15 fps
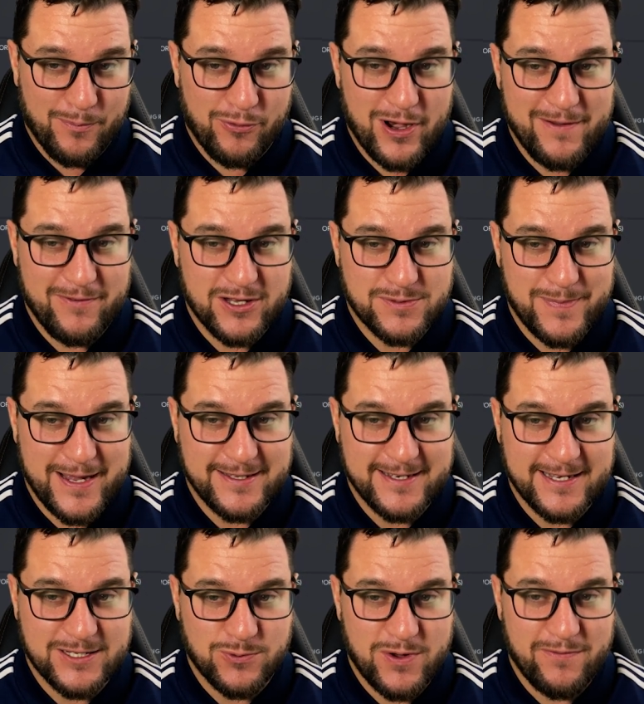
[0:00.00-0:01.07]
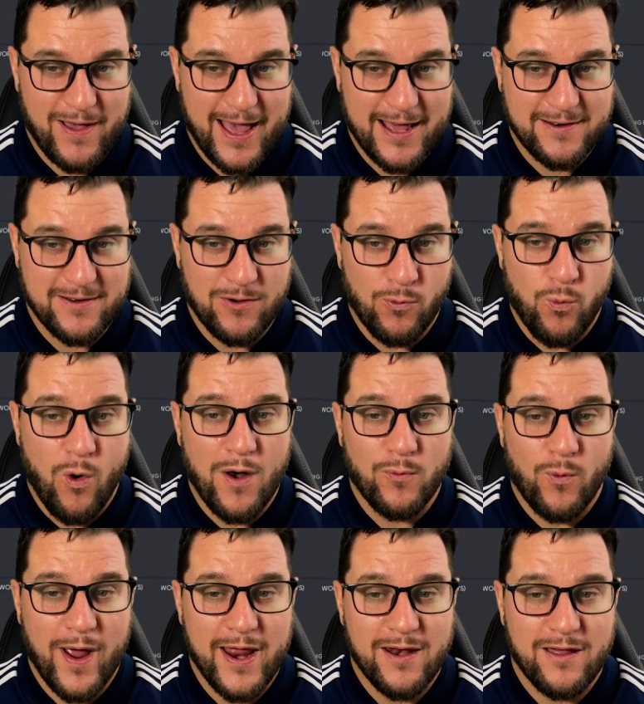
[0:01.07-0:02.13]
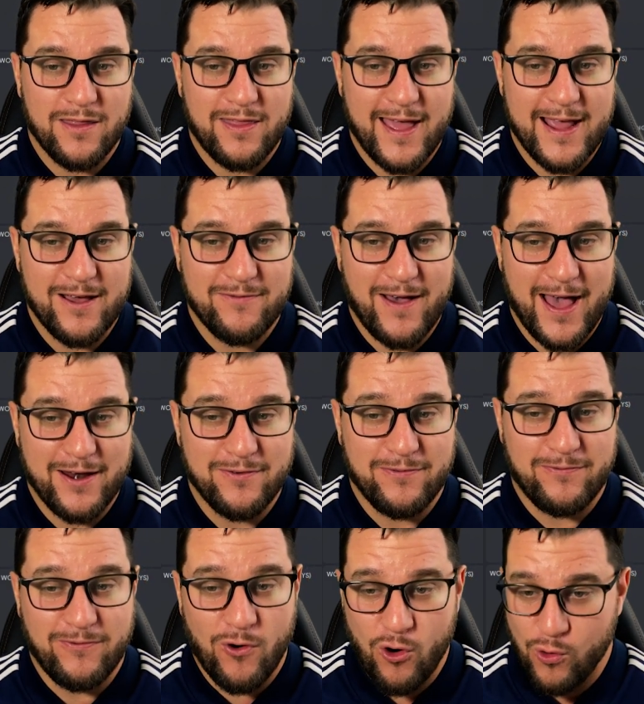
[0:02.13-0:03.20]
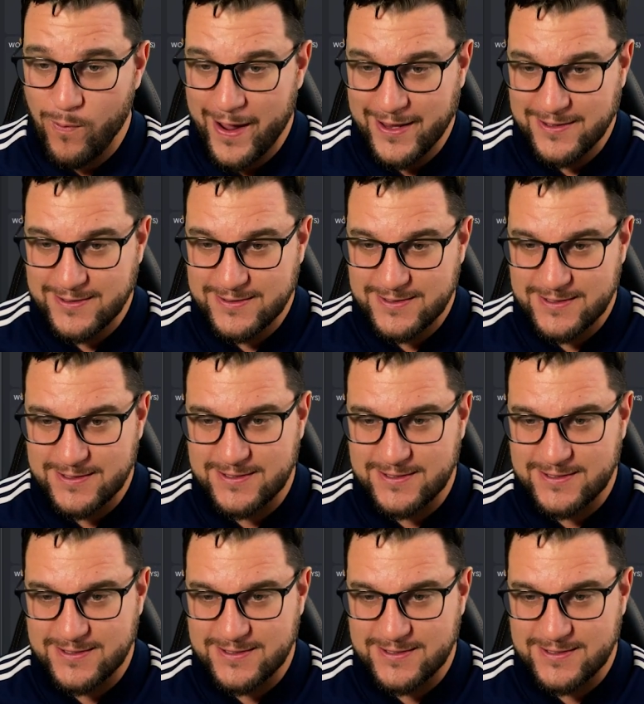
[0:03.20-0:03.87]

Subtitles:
Previous meetings, we've had one win. They have had four wins.